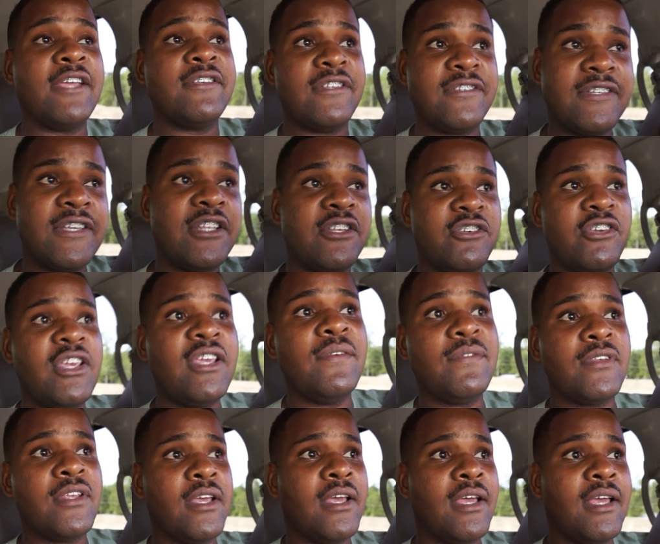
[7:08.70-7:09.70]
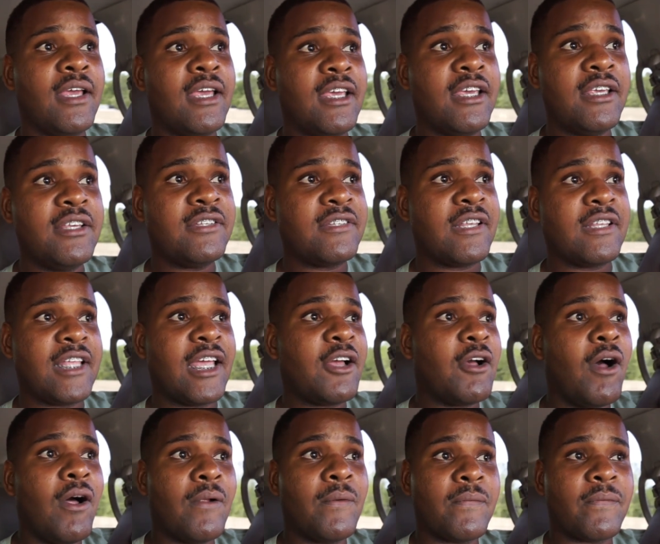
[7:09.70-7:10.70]
City Chiefs. They
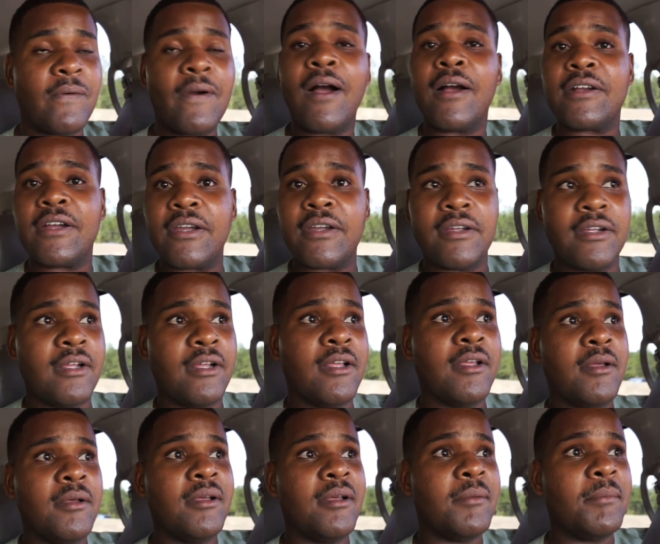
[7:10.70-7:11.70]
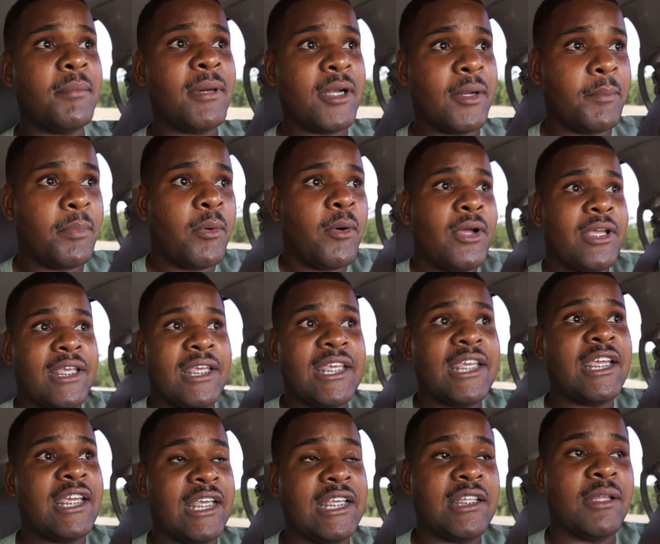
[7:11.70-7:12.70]
call him Frogger, but the
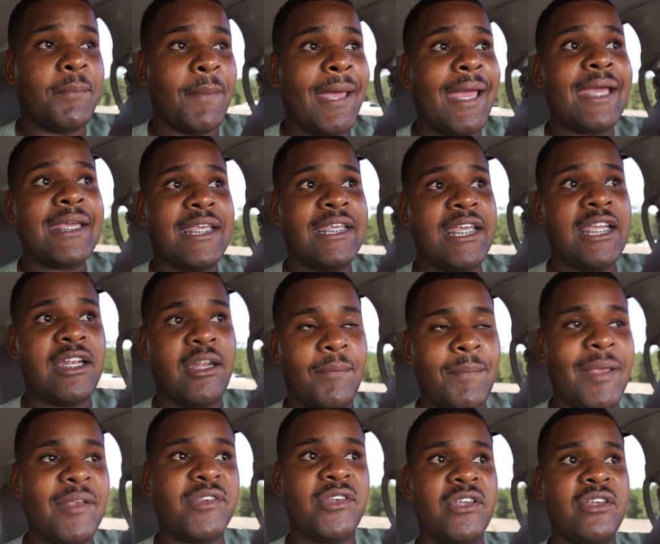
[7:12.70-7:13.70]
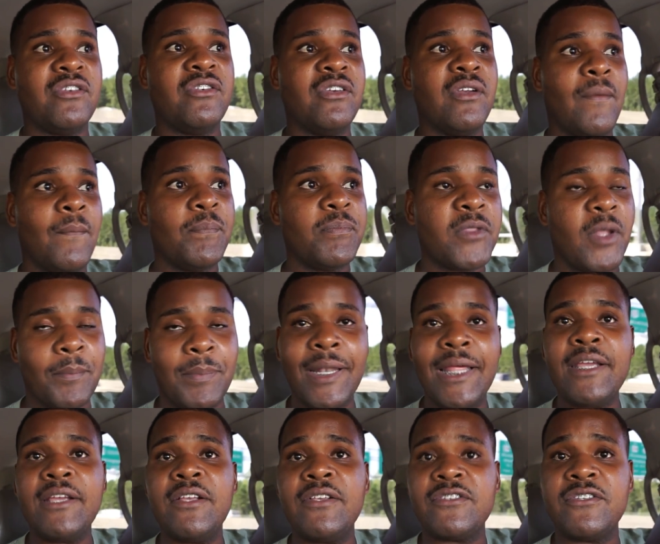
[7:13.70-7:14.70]
man can get the message, the
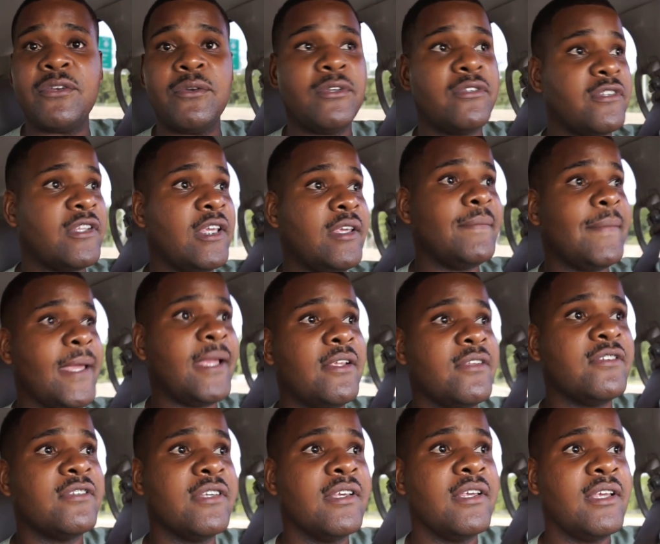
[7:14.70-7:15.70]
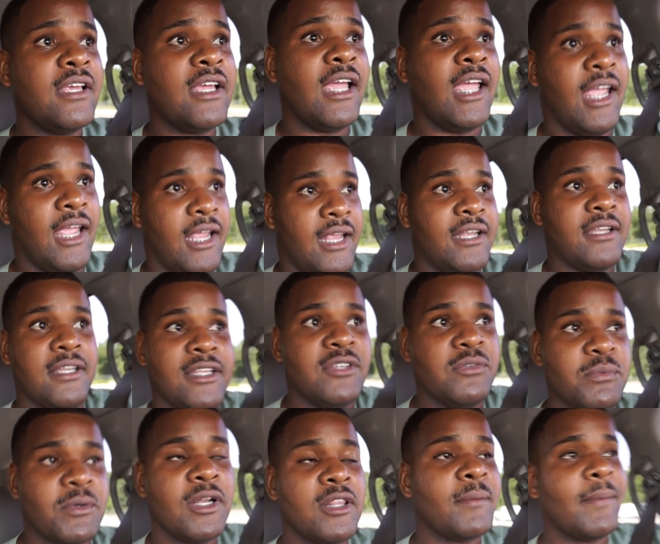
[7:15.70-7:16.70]
plays to his teammates, and he's
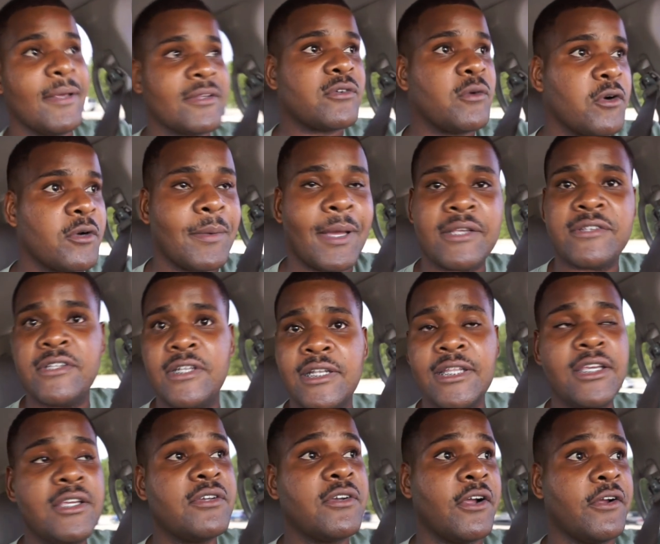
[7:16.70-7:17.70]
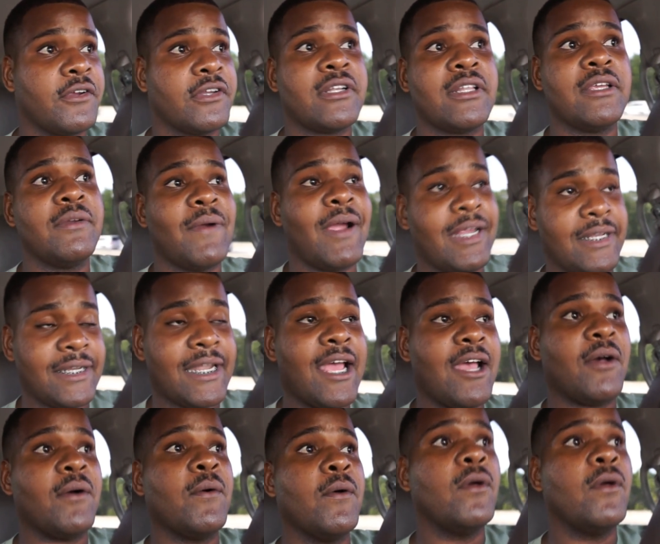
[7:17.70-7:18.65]
one of the best quarterbacks in the league currently, right now.